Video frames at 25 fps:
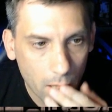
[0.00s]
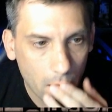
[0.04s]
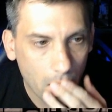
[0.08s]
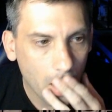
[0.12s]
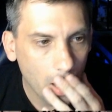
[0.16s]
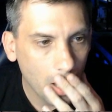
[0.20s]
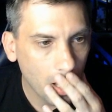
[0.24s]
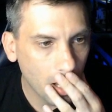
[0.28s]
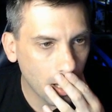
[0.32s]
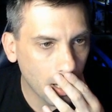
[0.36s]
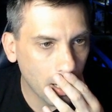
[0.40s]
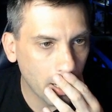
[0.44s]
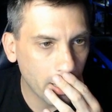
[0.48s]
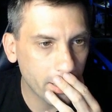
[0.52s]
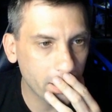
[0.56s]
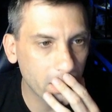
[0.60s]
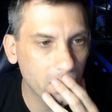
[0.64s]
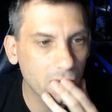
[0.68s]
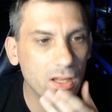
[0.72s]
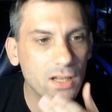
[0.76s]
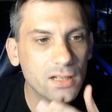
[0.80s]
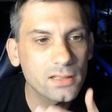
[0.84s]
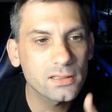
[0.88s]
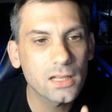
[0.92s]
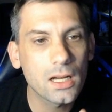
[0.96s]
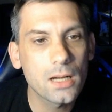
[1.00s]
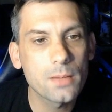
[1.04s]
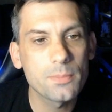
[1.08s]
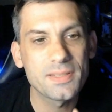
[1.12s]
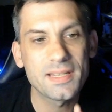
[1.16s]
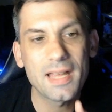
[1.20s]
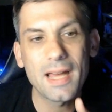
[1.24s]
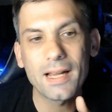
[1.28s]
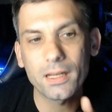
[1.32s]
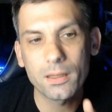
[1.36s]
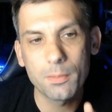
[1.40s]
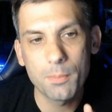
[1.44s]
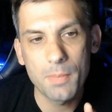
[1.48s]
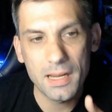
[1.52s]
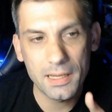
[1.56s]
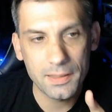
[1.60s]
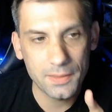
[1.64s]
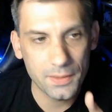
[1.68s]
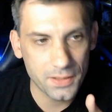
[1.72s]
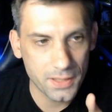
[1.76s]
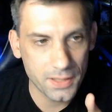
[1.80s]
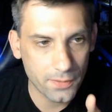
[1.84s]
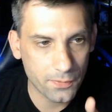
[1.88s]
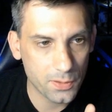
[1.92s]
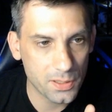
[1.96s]
And a lot of times that can make the
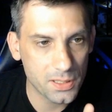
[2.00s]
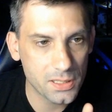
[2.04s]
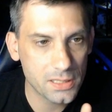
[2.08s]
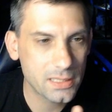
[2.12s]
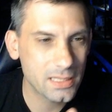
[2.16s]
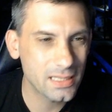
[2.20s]
difference,